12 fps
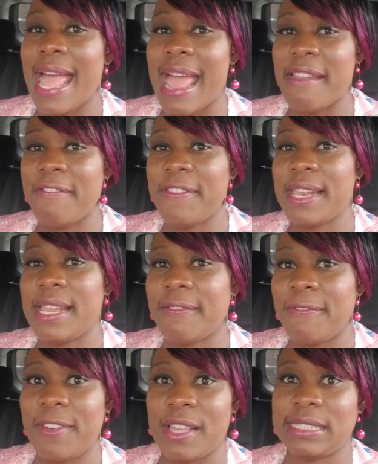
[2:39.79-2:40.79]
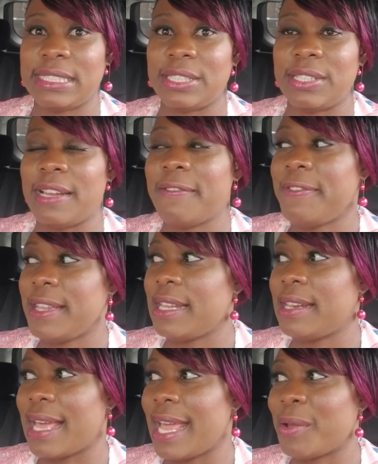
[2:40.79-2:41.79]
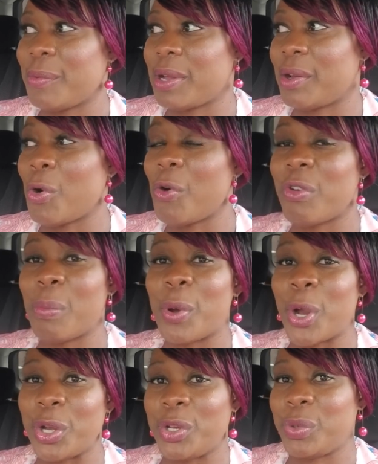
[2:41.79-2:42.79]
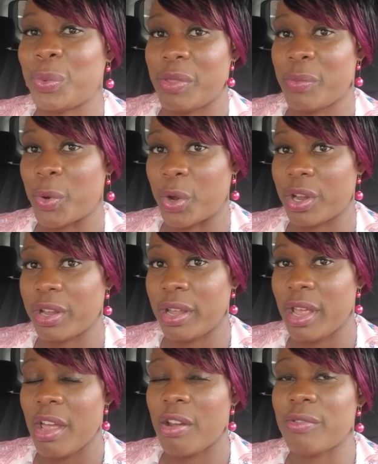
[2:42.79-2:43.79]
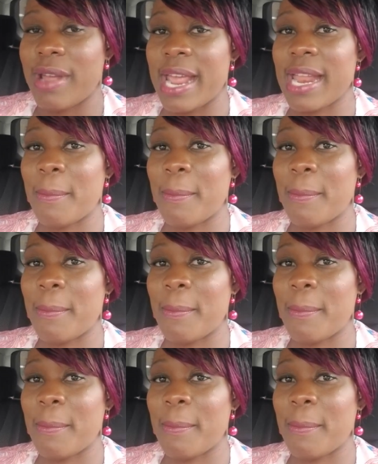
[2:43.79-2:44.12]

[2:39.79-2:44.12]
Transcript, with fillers: and feeling flustered and feeling like we're overburdened with work, right?